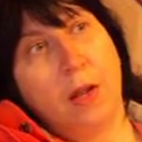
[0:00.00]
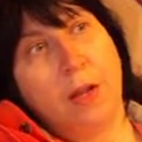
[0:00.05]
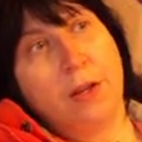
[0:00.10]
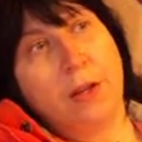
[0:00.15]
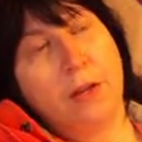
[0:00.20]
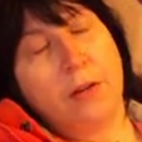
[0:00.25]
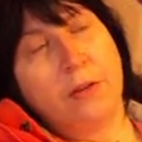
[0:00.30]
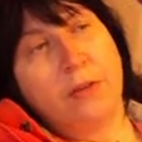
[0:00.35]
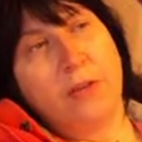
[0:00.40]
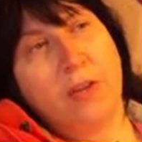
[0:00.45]

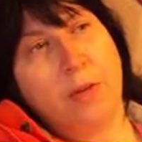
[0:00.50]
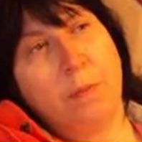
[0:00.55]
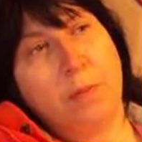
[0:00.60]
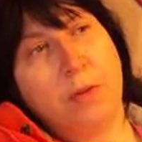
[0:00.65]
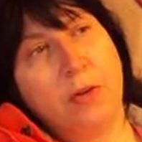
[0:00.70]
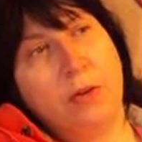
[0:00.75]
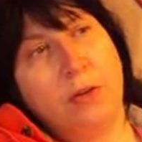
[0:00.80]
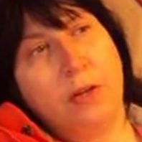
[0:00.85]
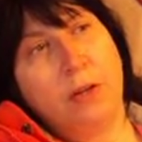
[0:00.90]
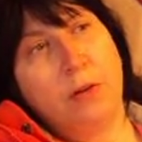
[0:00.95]
and you
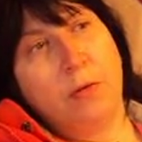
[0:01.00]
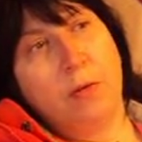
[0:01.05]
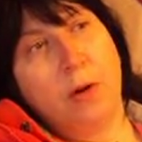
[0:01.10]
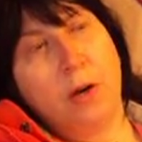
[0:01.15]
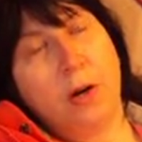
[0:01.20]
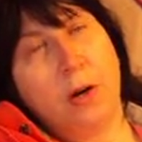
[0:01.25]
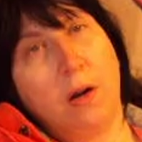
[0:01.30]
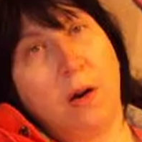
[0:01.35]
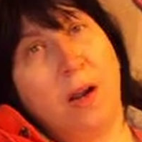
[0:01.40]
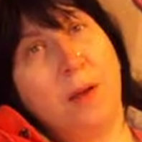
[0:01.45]
accept who you
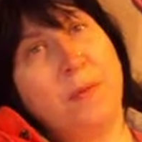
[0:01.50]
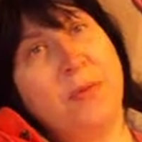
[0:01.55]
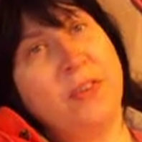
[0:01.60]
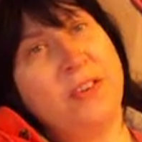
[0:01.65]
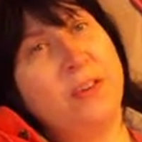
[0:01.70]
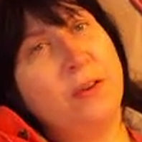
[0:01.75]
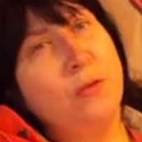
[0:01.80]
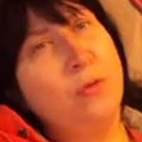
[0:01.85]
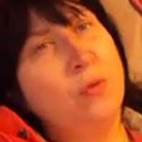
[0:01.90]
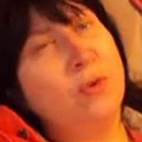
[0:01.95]
are, I'm
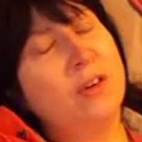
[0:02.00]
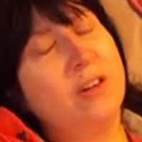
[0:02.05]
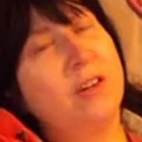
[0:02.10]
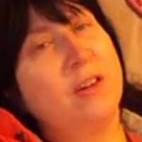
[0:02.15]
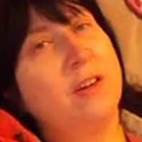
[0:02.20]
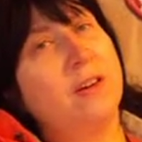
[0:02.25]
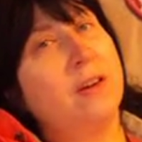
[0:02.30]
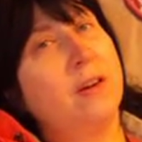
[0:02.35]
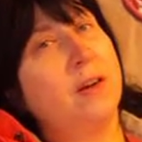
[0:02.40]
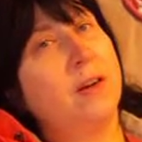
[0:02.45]
still
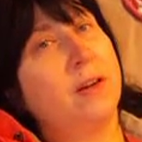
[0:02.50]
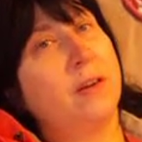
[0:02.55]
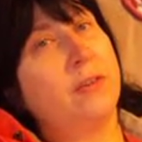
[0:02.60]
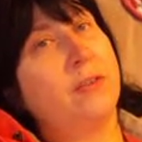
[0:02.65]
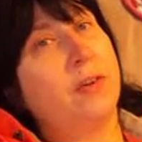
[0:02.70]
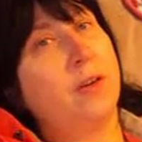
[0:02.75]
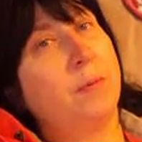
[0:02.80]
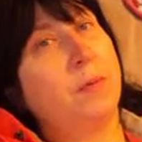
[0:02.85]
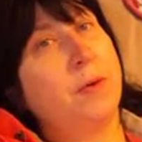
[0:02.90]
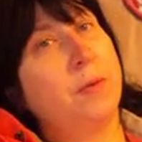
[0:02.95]
working on
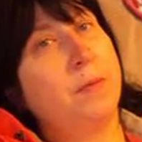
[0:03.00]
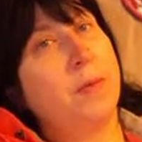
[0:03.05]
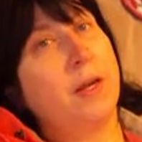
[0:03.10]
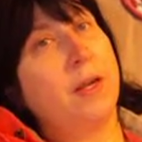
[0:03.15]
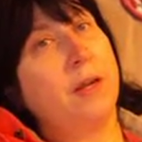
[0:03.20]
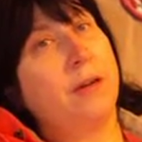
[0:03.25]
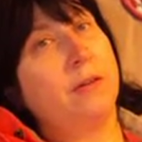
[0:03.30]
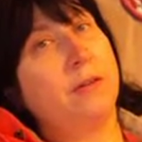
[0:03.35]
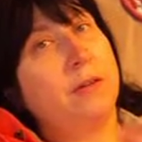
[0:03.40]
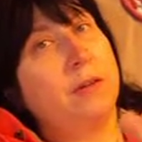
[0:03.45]
accepting
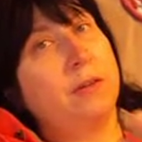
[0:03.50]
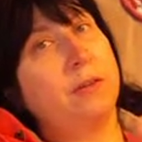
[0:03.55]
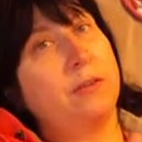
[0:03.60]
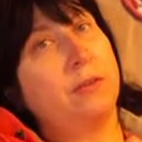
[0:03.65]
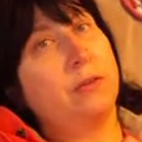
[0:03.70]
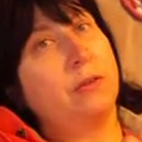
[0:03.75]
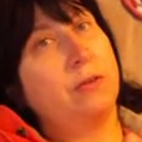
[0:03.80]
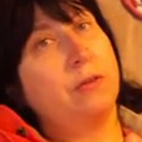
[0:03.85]
my illness.